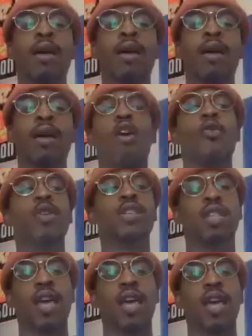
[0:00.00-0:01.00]
my mother
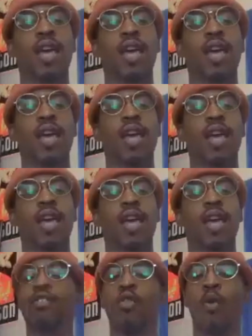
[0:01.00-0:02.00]
always sang
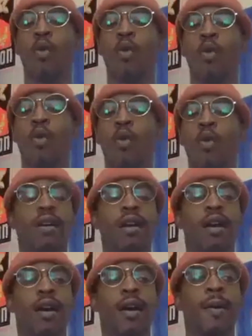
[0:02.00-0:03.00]
in the
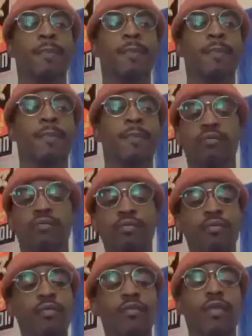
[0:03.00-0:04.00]
choir.
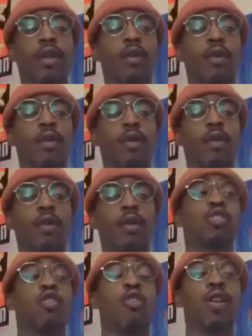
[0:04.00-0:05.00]
When she
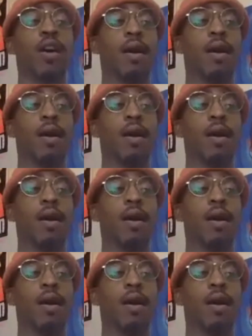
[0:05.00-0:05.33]
was growing up,